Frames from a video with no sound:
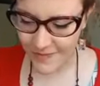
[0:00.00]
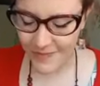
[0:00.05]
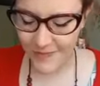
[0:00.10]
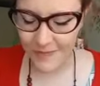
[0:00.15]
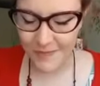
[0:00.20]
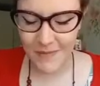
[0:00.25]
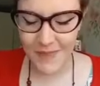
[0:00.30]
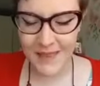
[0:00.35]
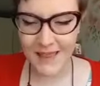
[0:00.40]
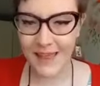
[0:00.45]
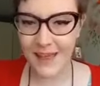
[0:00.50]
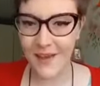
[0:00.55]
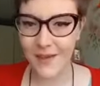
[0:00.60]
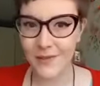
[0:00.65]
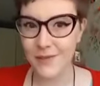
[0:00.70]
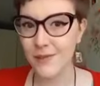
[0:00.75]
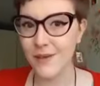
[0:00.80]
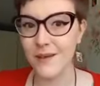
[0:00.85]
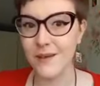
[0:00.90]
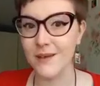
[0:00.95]
many
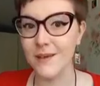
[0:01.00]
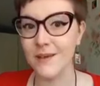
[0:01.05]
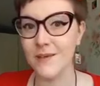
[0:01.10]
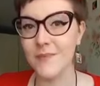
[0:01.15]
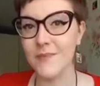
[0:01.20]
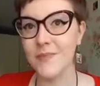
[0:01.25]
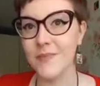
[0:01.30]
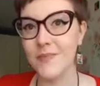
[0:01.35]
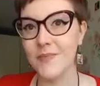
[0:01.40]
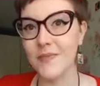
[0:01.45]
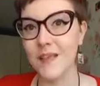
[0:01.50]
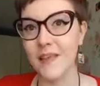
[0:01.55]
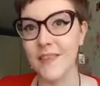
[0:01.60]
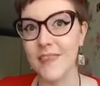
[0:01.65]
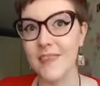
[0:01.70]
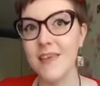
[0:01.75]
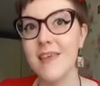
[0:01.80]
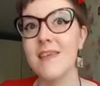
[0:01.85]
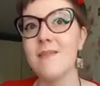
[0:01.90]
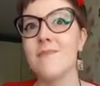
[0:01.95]
other
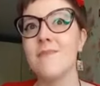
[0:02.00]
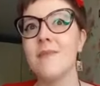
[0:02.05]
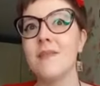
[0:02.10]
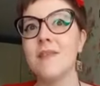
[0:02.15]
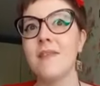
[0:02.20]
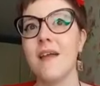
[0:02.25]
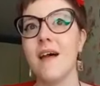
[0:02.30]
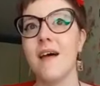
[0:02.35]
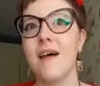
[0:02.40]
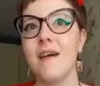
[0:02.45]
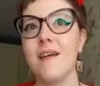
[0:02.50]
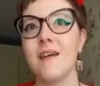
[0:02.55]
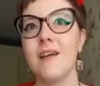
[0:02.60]
themes that